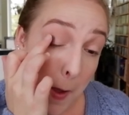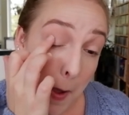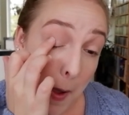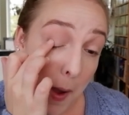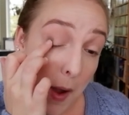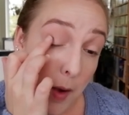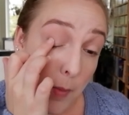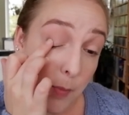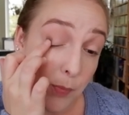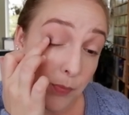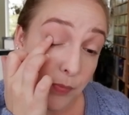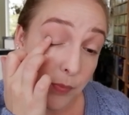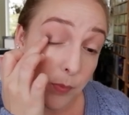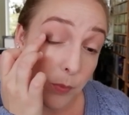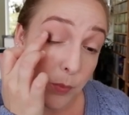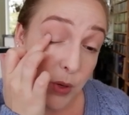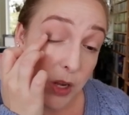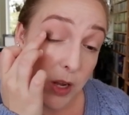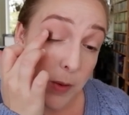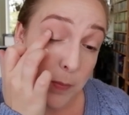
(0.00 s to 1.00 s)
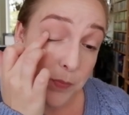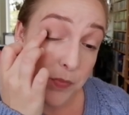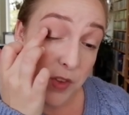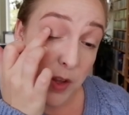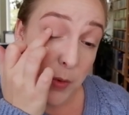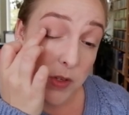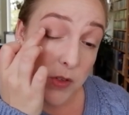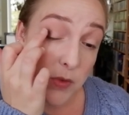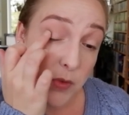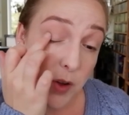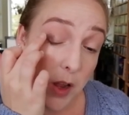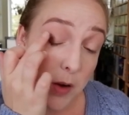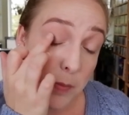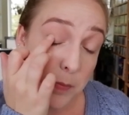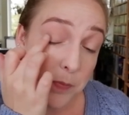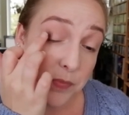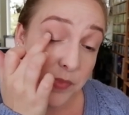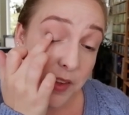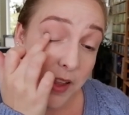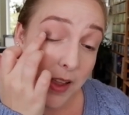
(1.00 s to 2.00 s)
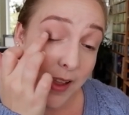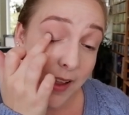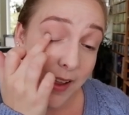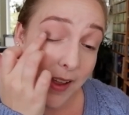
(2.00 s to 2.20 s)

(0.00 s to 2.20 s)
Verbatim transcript: Um, but it was fun.